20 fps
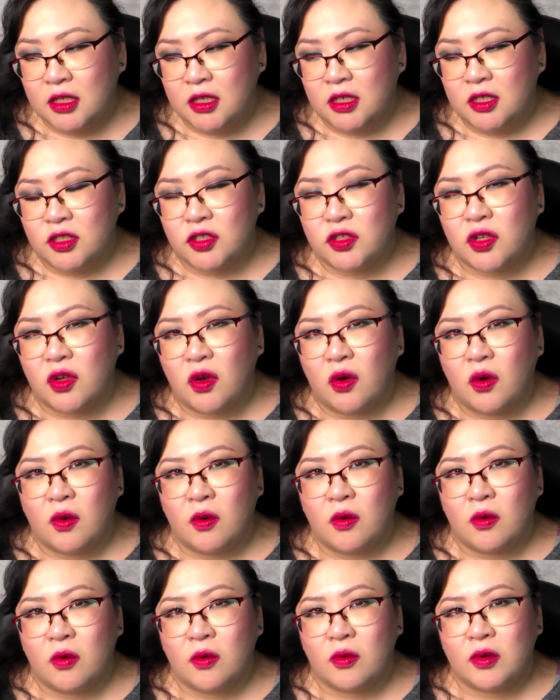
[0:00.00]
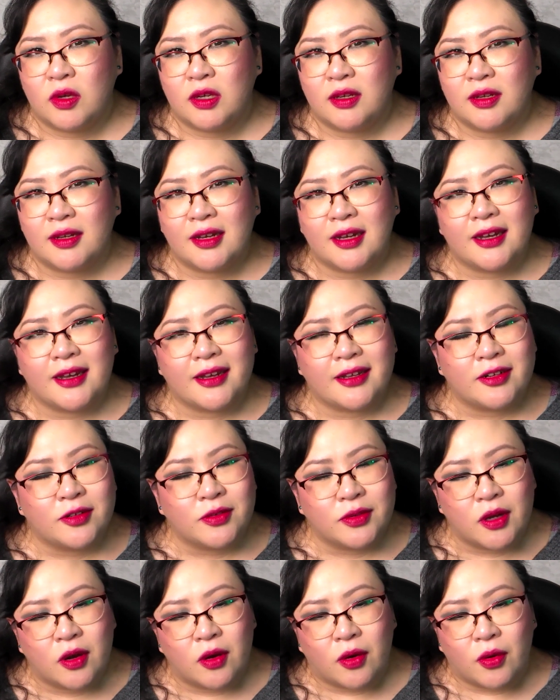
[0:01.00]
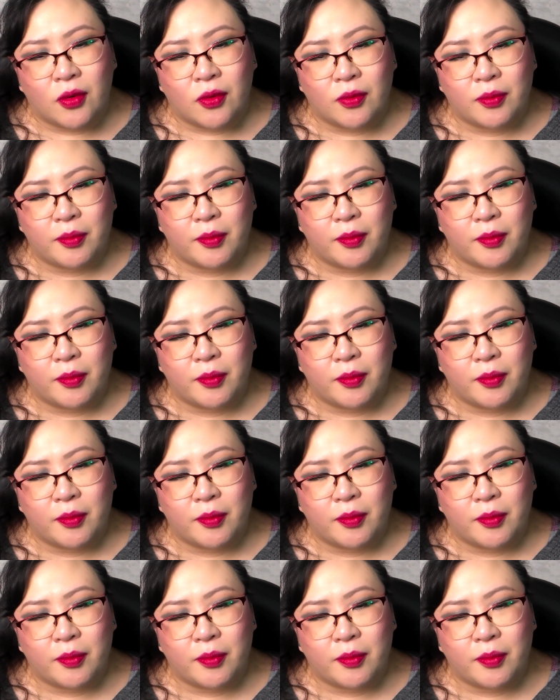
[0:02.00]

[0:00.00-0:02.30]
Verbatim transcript: So I don't know.